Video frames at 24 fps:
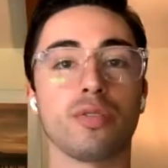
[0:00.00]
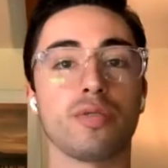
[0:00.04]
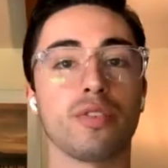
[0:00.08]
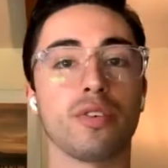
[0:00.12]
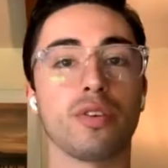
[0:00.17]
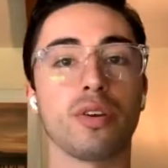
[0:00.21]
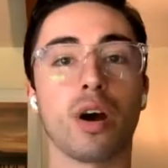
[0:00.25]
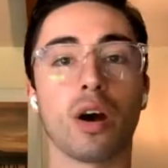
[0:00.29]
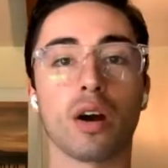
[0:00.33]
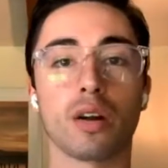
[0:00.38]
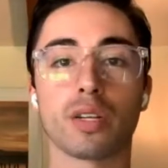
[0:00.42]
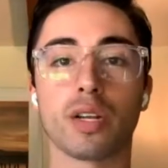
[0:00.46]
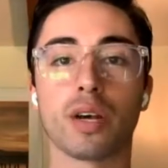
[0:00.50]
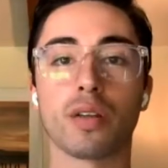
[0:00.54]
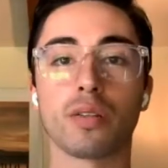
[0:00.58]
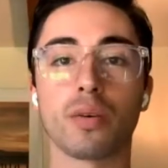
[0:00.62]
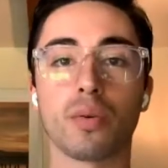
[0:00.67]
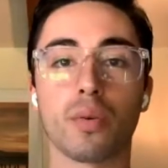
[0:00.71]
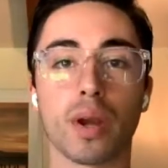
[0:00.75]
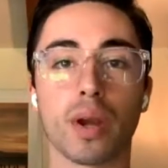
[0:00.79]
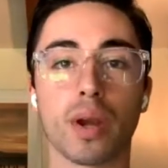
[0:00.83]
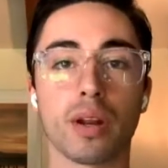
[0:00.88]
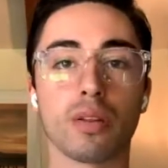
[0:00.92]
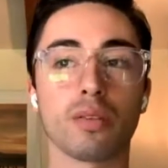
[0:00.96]
If you knock down
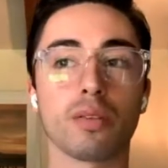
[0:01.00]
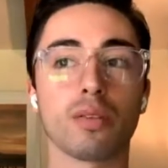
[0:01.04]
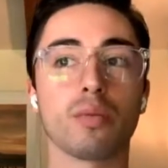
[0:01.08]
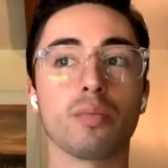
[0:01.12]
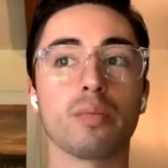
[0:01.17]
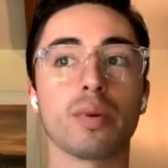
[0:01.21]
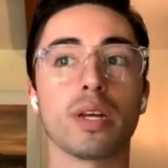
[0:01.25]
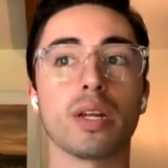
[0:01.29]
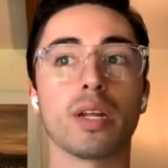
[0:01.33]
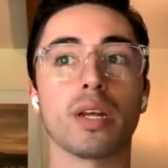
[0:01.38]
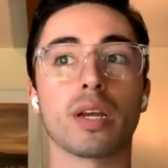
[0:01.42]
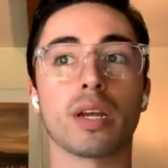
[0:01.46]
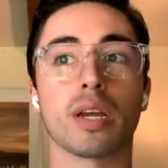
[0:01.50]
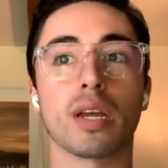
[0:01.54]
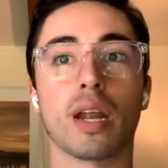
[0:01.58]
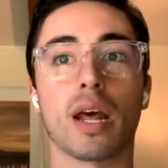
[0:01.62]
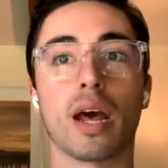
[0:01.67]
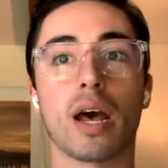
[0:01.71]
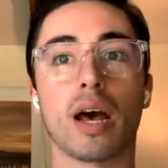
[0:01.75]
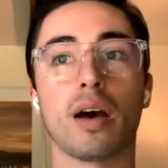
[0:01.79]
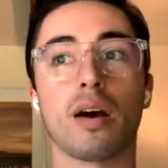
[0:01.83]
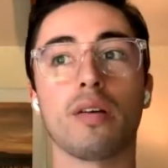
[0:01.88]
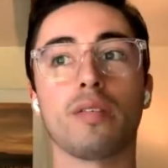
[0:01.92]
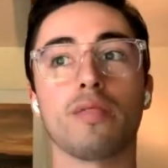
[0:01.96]
the weight a little bit, it can
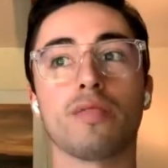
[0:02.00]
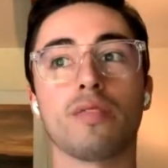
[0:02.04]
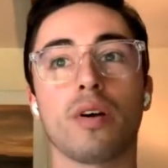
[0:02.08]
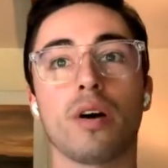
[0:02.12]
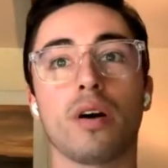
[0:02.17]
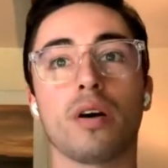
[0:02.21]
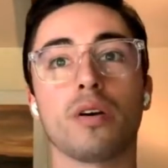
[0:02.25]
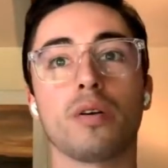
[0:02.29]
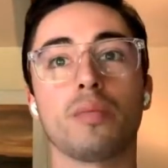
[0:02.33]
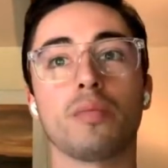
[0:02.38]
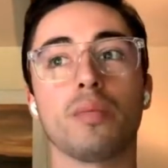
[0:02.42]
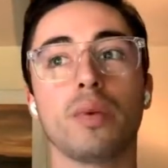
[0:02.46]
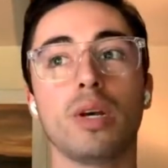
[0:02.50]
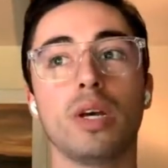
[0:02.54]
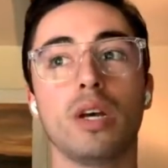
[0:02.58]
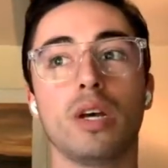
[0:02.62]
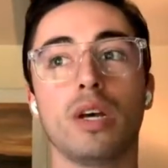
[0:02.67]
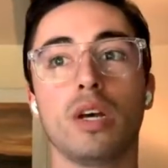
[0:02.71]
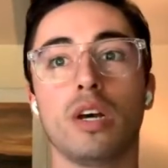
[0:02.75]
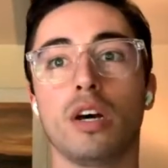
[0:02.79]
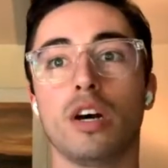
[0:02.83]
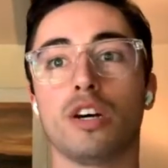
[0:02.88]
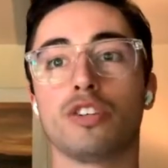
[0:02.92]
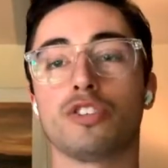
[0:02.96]
have
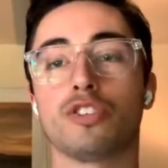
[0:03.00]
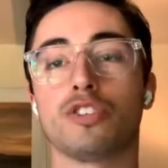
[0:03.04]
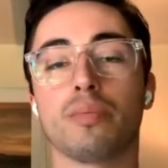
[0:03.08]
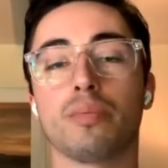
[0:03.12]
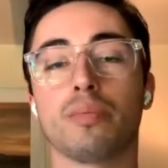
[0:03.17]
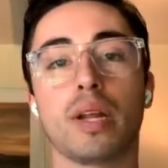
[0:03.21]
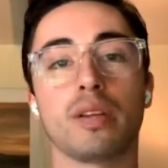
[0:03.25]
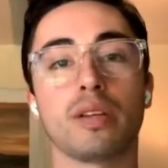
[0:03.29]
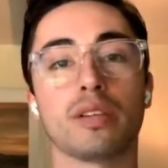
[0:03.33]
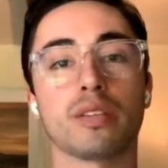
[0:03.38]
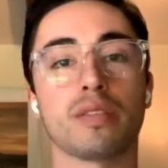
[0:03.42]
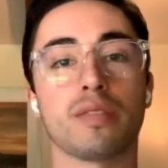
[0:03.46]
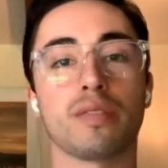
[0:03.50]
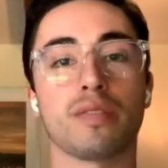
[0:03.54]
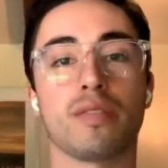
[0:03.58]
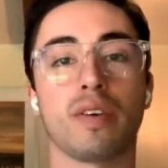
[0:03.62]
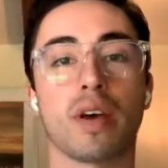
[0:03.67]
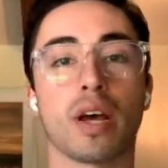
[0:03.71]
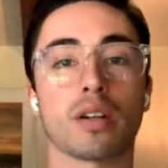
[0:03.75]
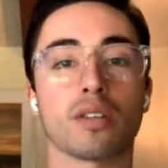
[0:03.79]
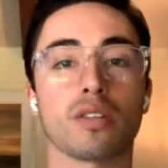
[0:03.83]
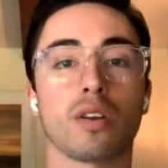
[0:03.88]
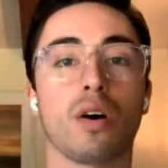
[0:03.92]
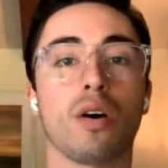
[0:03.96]
a tremendous
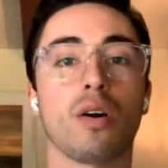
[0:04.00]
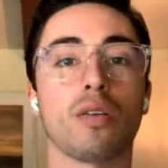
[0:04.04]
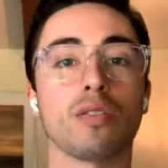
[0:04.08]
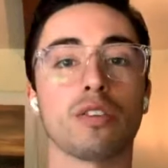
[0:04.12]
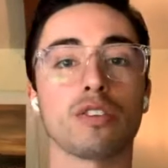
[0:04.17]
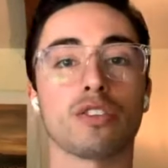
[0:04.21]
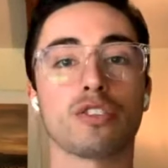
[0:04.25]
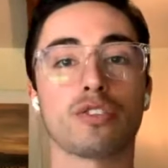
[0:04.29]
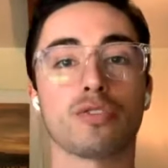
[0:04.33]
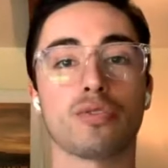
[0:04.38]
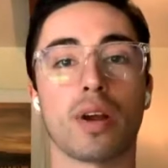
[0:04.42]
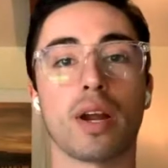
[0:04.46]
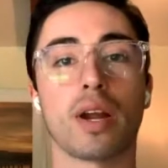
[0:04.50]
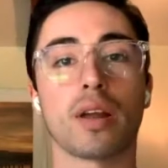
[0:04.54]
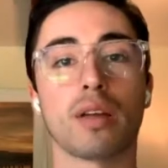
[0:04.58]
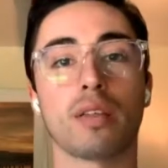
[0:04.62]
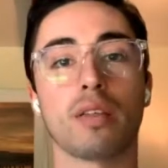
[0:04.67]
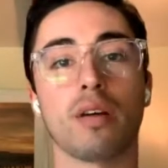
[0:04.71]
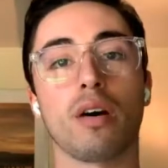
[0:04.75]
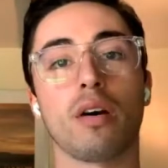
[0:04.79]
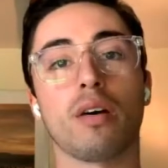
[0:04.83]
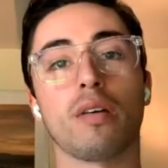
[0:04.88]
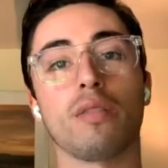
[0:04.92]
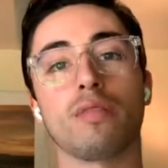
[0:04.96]
effect on the
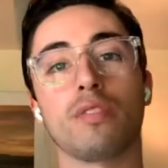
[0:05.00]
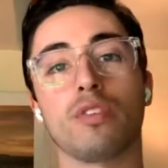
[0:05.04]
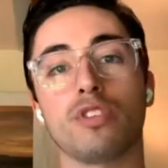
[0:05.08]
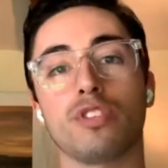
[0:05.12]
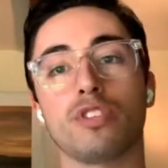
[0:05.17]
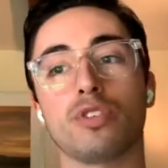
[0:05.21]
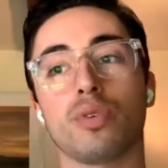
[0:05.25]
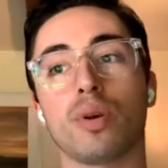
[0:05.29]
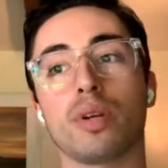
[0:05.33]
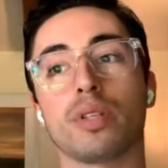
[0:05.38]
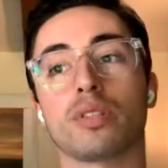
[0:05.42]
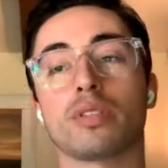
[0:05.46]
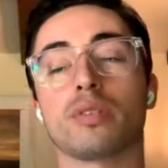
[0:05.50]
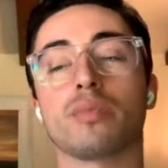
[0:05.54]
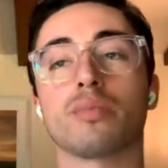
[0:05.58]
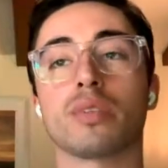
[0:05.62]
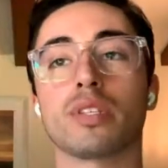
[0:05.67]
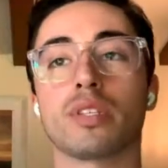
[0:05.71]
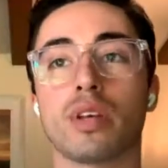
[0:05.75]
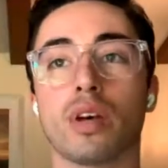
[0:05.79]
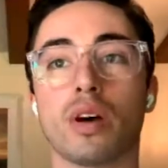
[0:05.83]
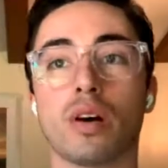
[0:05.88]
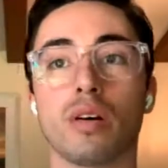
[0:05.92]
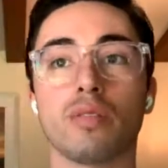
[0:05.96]
strength of the joints
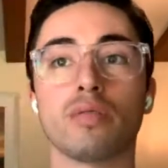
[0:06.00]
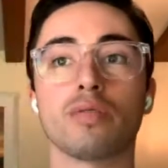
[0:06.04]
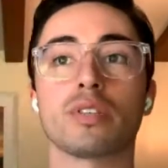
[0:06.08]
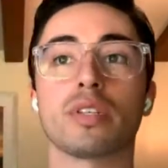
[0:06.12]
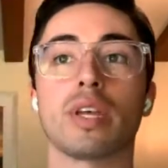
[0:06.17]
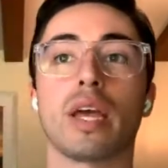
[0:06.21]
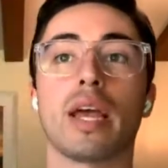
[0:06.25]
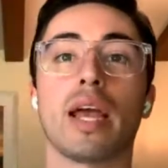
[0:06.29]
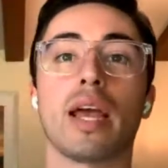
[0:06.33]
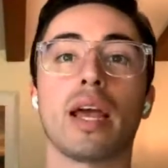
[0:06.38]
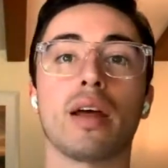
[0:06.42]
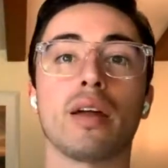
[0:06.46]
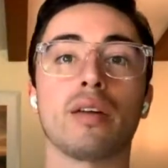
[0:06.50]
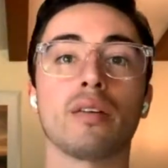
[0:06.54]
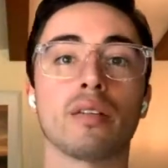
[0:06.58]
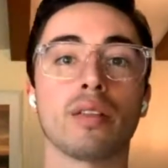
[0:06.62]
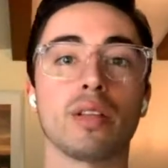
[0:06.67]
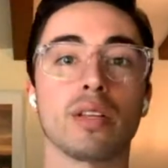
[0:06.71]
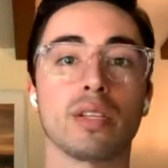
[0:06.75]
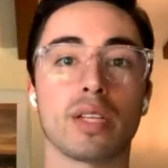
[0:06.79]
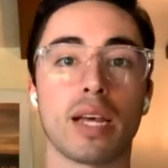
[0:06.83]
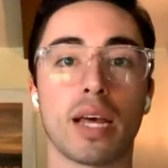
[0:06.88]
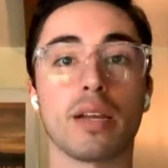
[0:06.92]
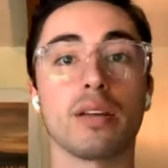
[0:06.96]
themselves and
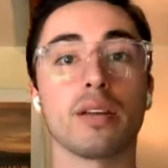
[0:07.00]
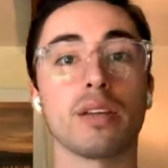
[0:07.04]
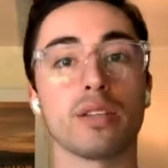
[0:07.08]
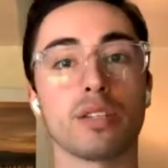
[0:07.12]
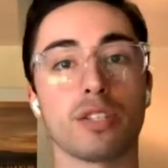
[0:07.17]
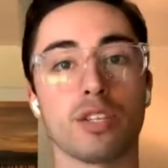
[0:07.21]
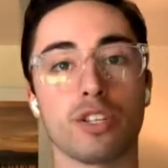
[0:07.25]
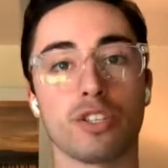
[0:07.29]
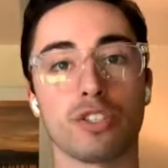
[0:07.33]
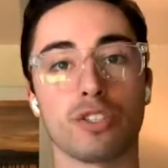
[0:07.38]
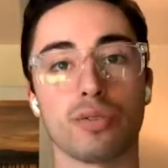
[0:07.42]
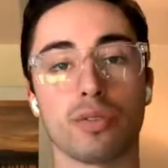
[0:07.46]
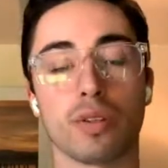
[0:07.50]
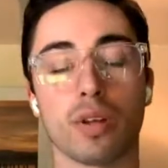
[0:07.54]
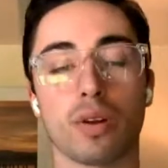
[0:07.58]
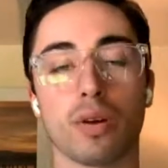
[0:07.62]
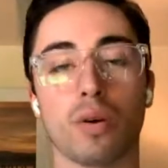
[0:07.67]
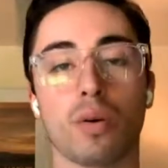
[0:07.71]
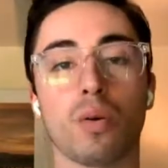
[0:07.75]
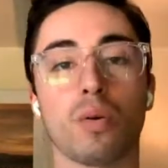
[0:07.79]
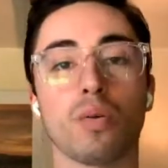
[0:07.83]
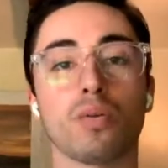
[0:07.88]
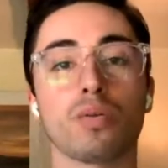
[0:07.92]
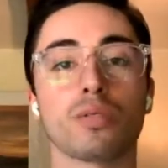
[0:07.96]
the tendon tissue that
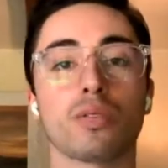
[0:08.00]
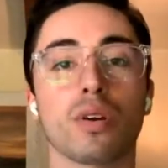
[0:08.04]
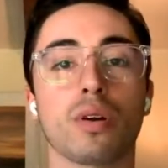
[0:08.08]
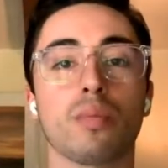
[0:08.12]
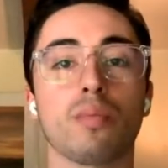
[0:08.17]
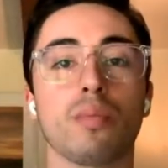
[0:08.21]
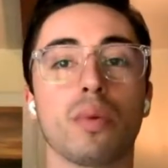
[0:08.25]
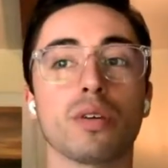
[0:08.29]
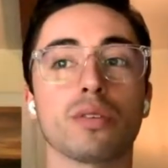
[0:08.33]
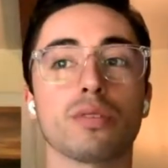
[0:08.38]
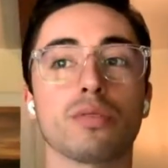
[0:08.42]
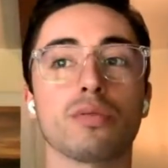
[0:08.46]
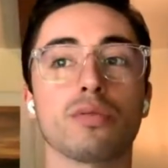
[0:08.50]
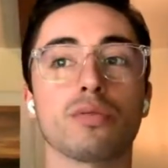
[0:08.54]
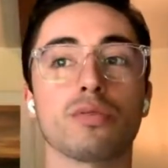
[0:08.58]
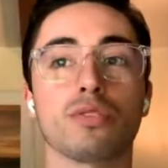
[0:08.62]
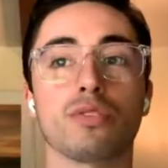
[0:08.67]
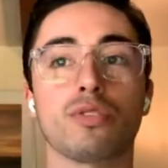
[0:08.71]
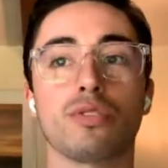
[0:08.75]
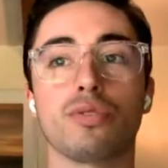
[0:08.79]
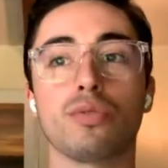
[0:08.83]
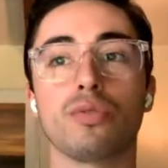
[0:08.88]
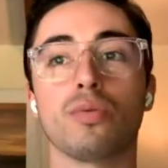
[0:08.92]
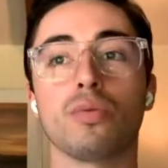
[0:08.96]
holds our
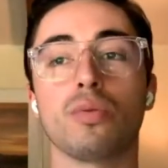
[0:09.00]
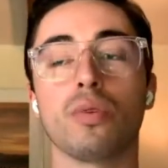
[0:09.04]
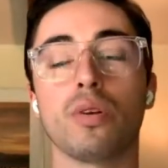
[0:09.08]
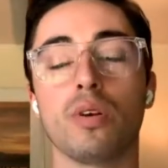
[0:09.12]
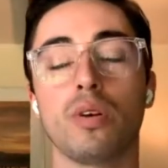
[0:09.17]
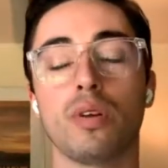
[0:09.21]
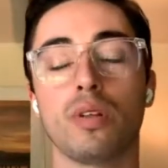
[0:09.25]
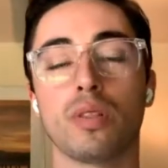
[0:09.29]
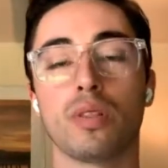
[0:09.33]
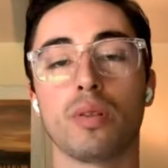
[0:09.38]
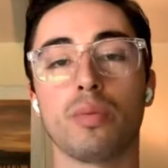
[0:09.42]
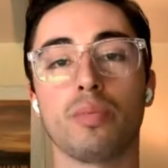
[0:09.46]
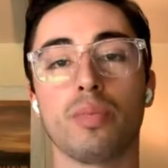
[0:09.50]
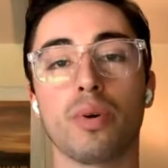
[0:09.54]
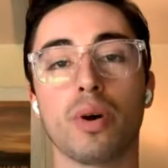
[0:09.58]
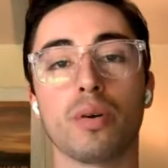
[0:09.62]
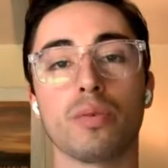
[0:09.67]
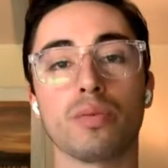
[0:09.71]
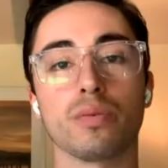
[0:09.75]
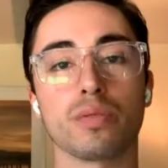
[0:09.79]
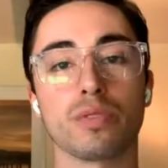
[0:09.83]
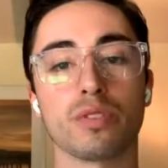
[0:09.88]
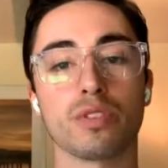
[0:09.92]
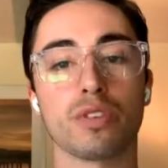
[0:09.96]
muscles to the
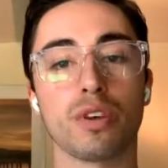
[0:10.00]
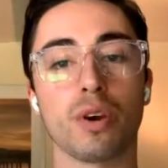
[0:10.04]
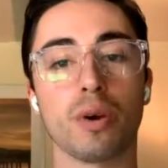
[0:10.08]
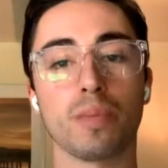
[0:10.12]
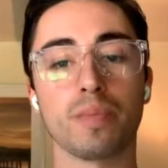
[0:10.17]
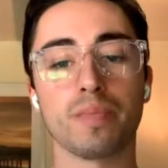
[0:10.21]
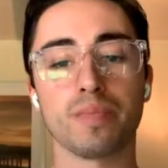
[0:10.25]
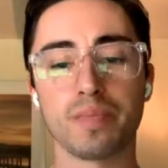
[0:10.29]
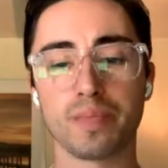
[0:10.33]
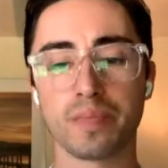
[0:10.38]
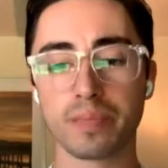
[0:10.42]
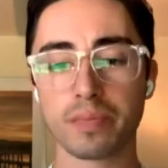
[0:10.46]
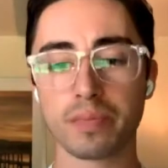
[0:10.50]
bone. So